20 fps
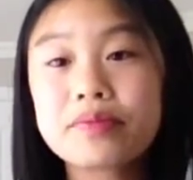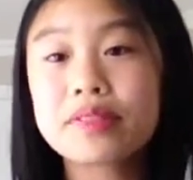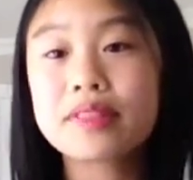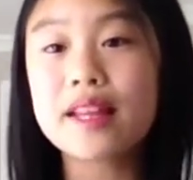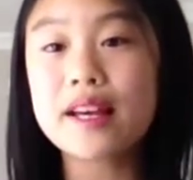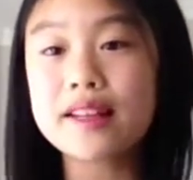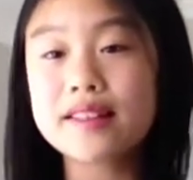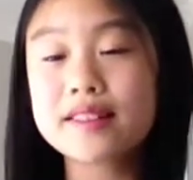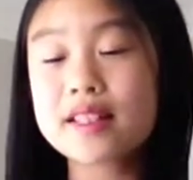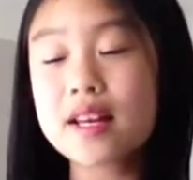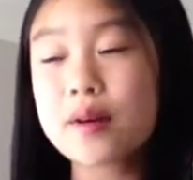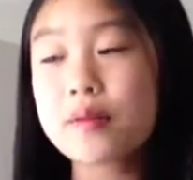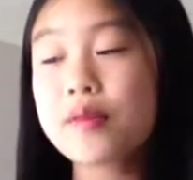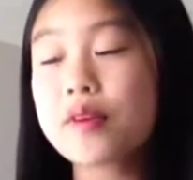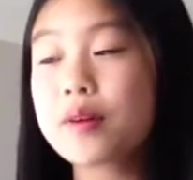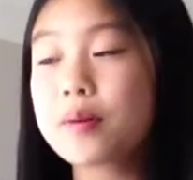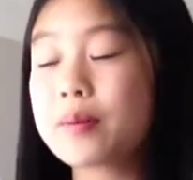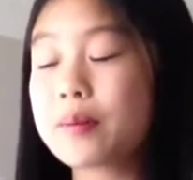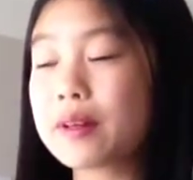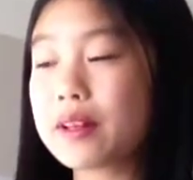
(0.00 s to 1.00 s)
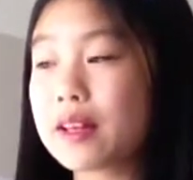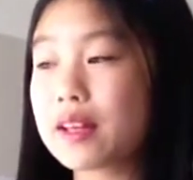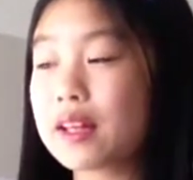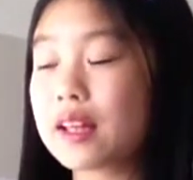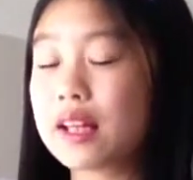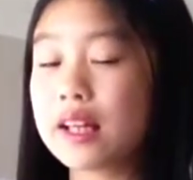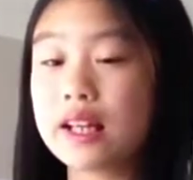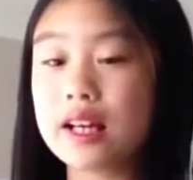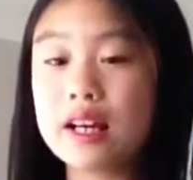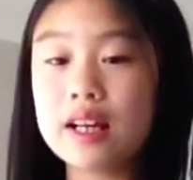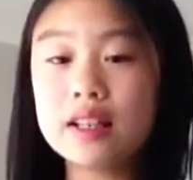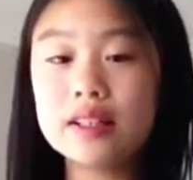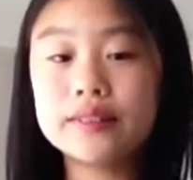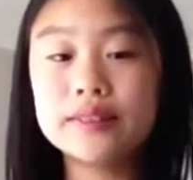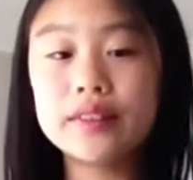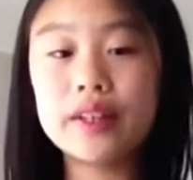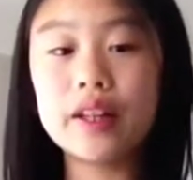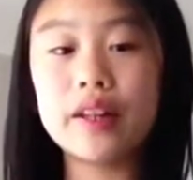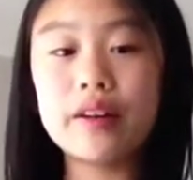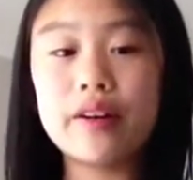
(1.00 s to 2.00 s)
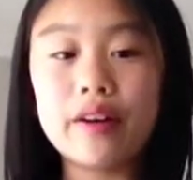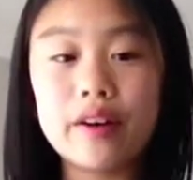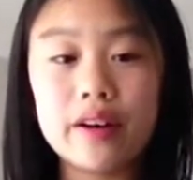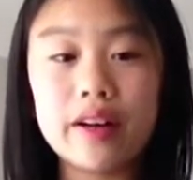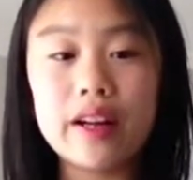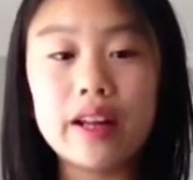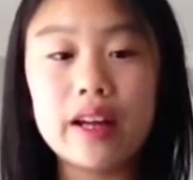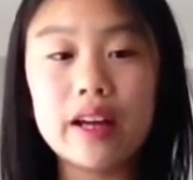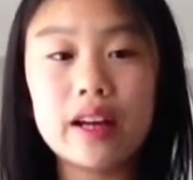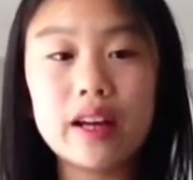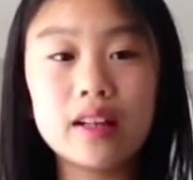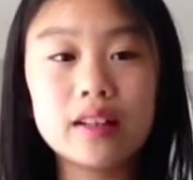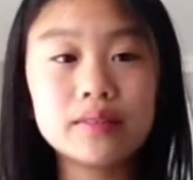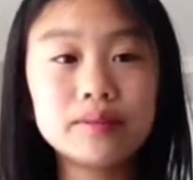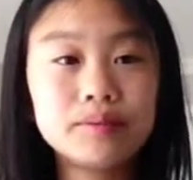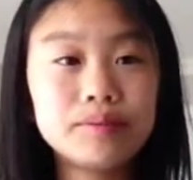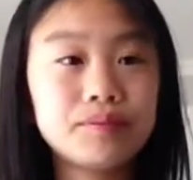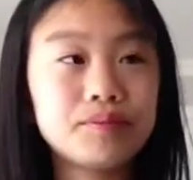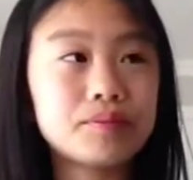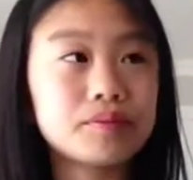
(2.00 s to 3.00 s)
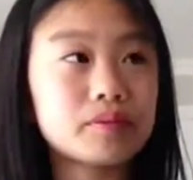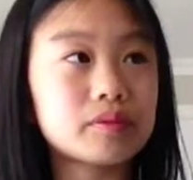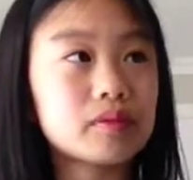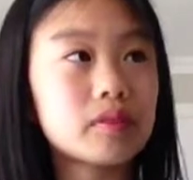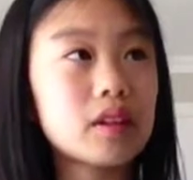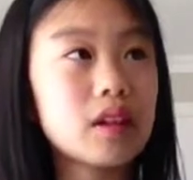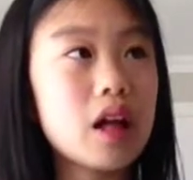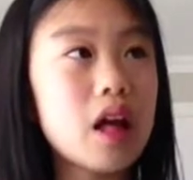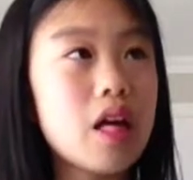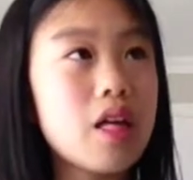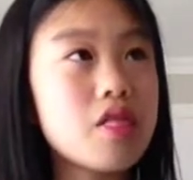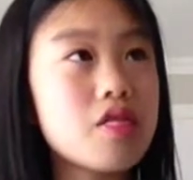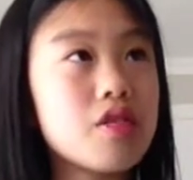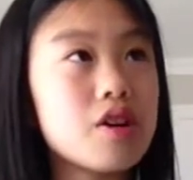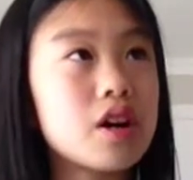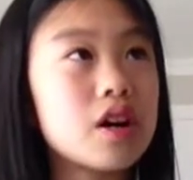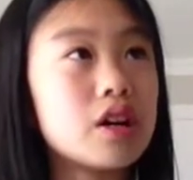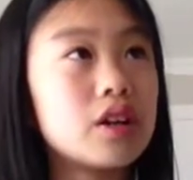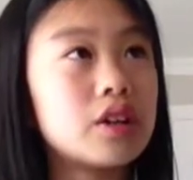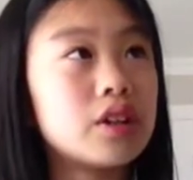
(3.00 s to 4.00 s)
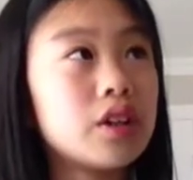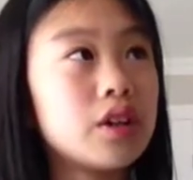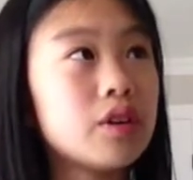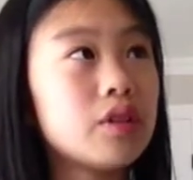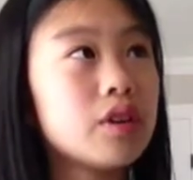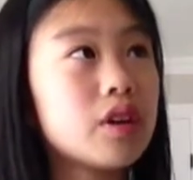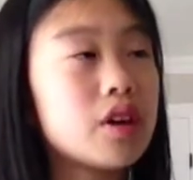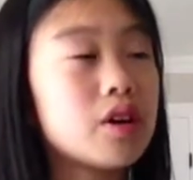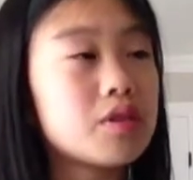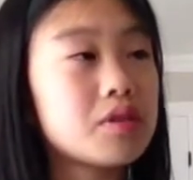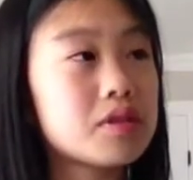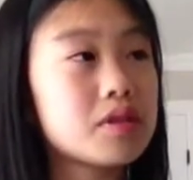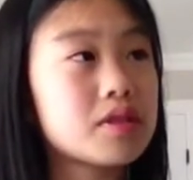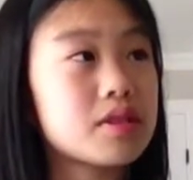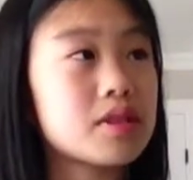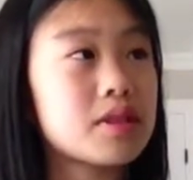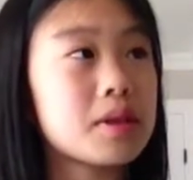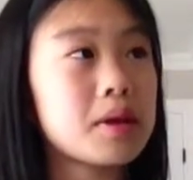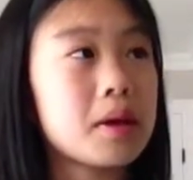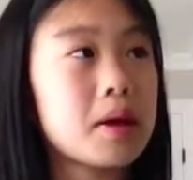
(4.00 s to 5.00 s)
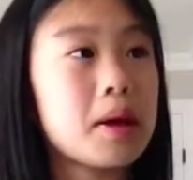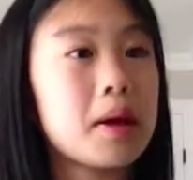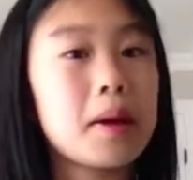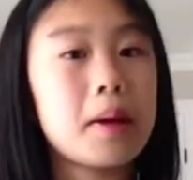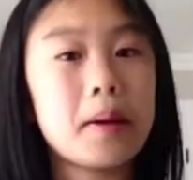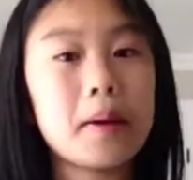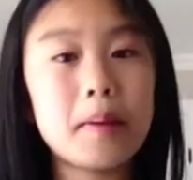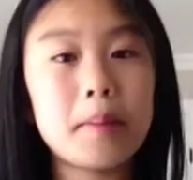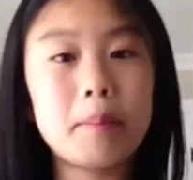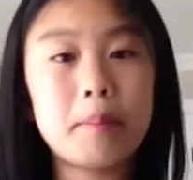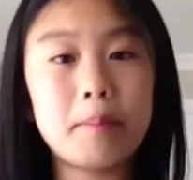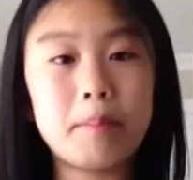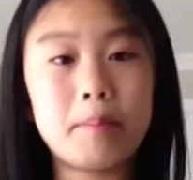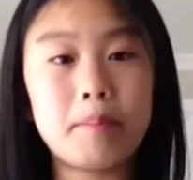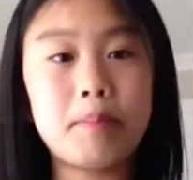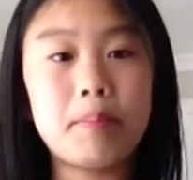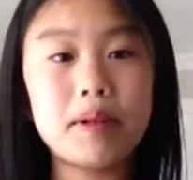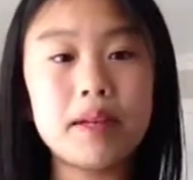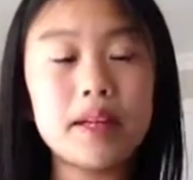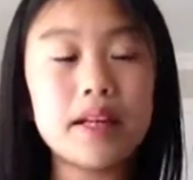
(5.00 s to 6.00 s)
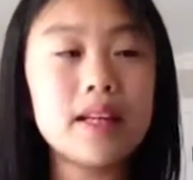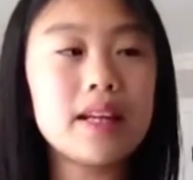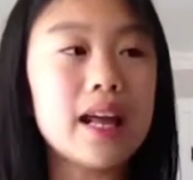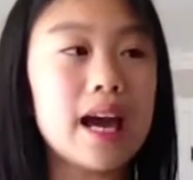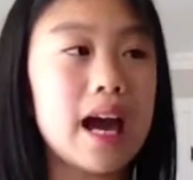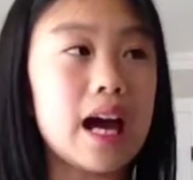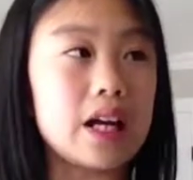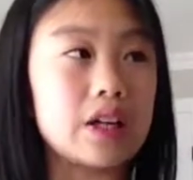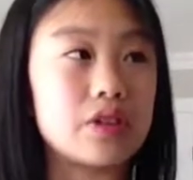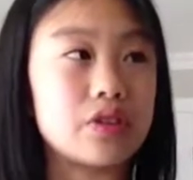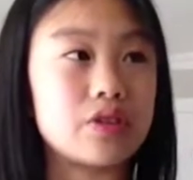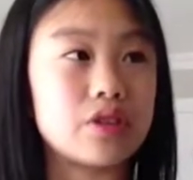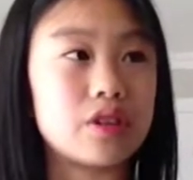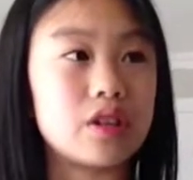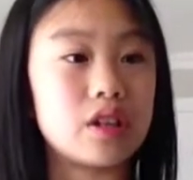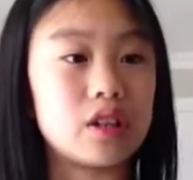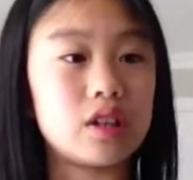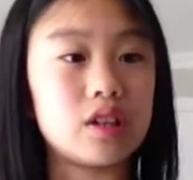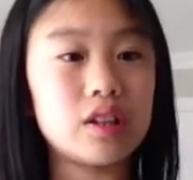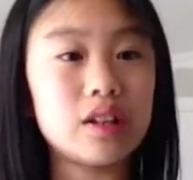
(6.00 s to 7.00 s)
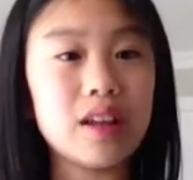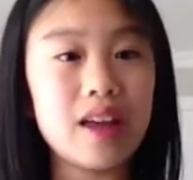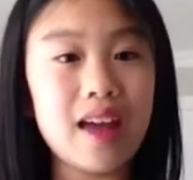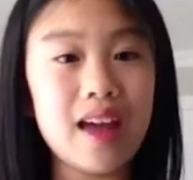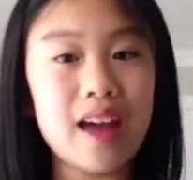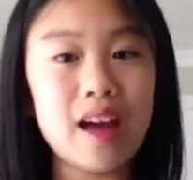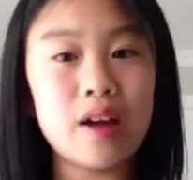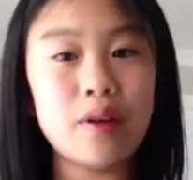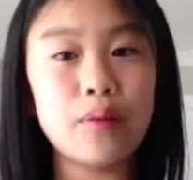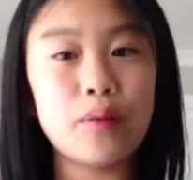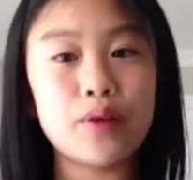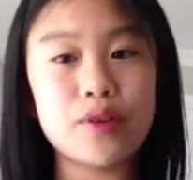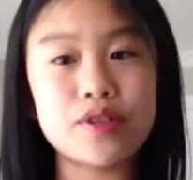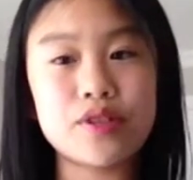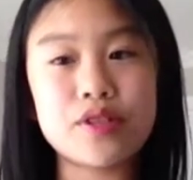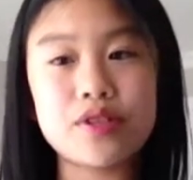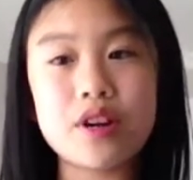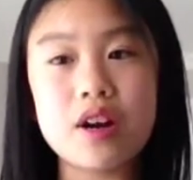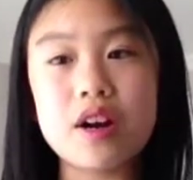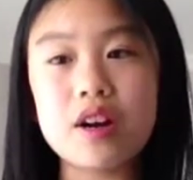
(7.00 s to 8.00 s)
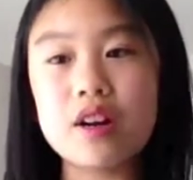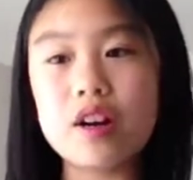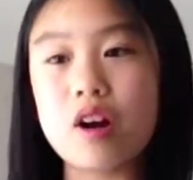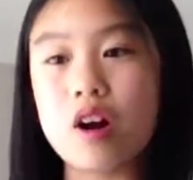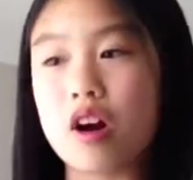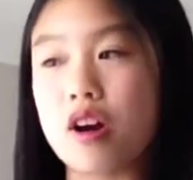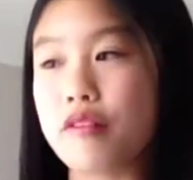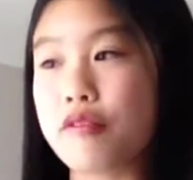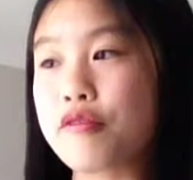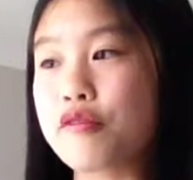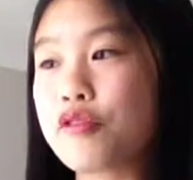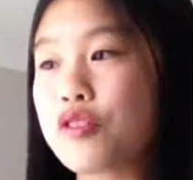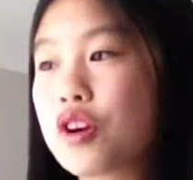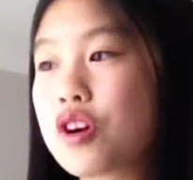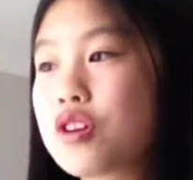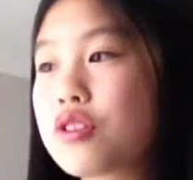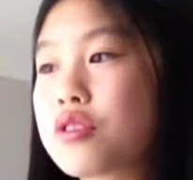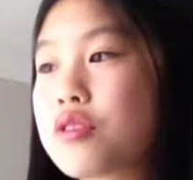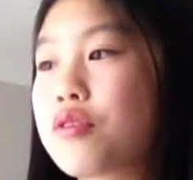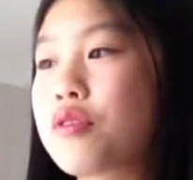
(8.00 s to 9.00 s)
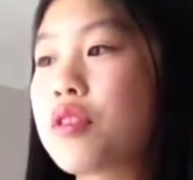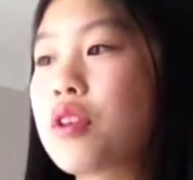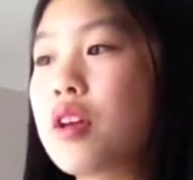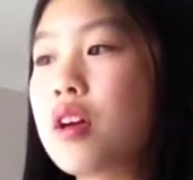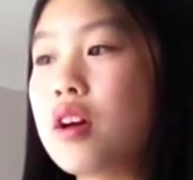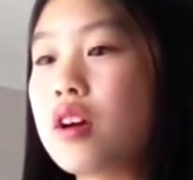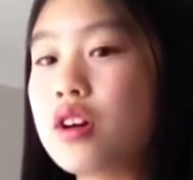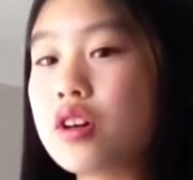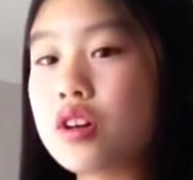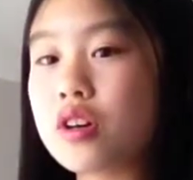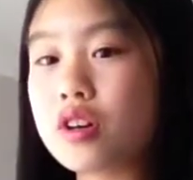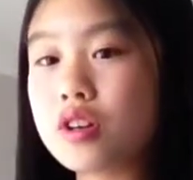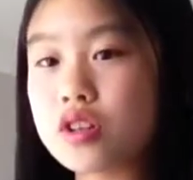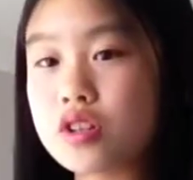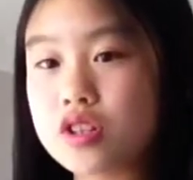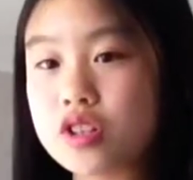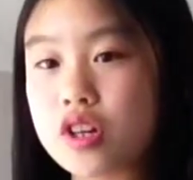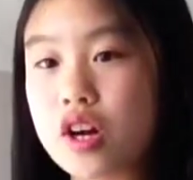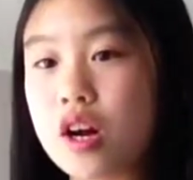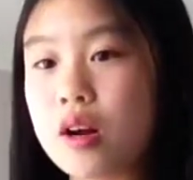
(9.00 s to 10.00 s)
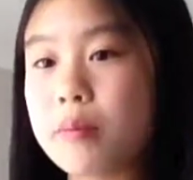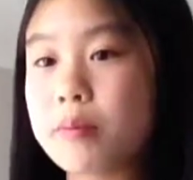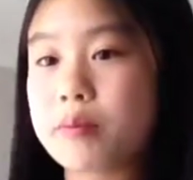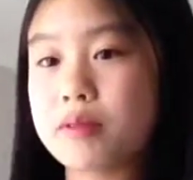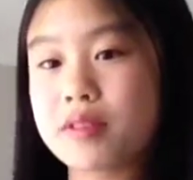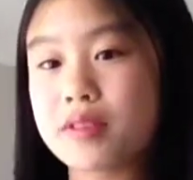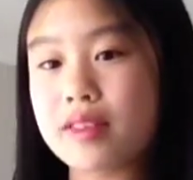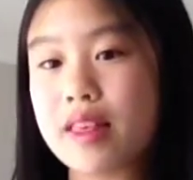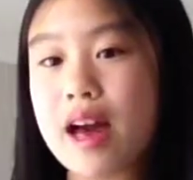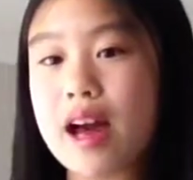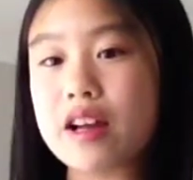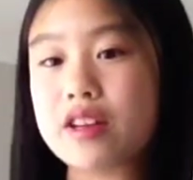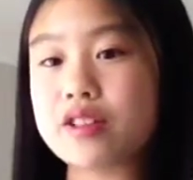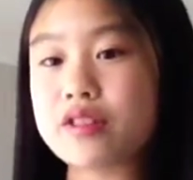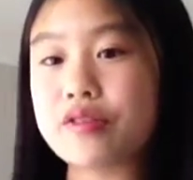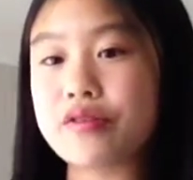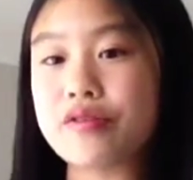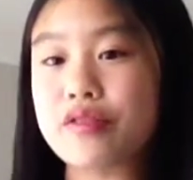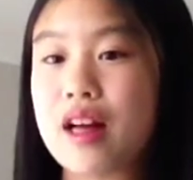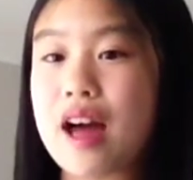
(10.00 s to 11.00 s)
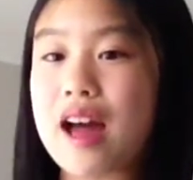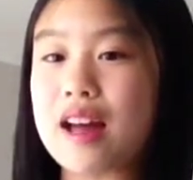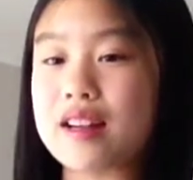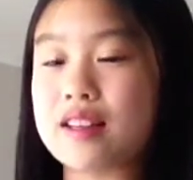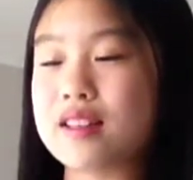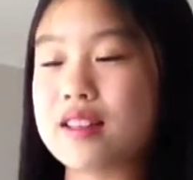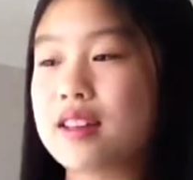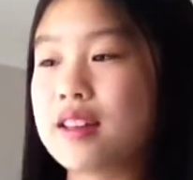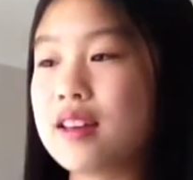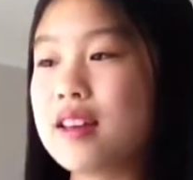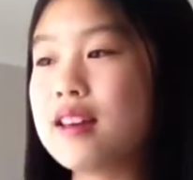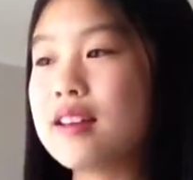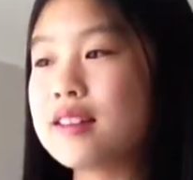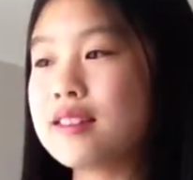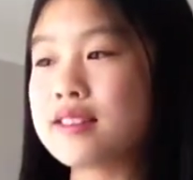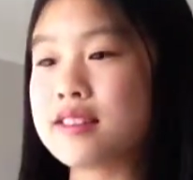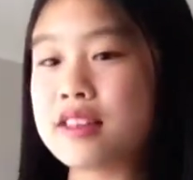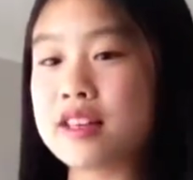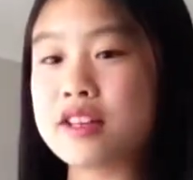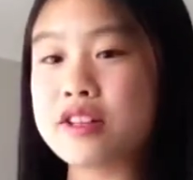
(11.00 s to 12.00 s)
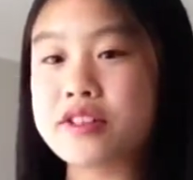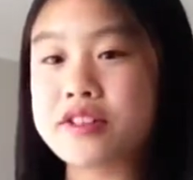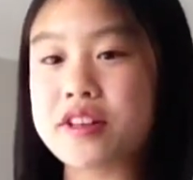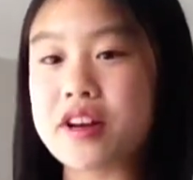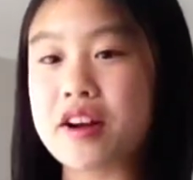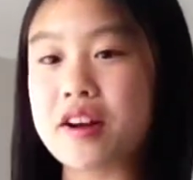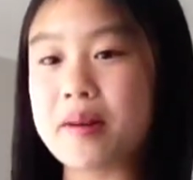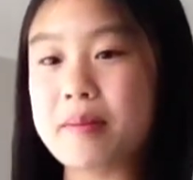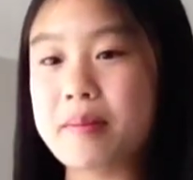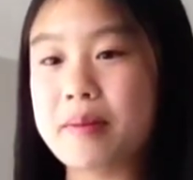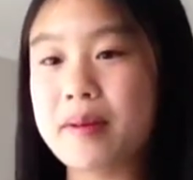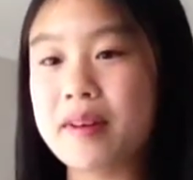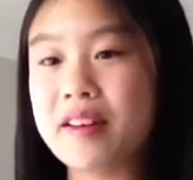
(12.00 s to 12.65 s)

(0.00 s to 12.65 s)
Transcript: Next time we'll be learning the new notes, B natural, and we'll start our first sharp slash flat, C sharp.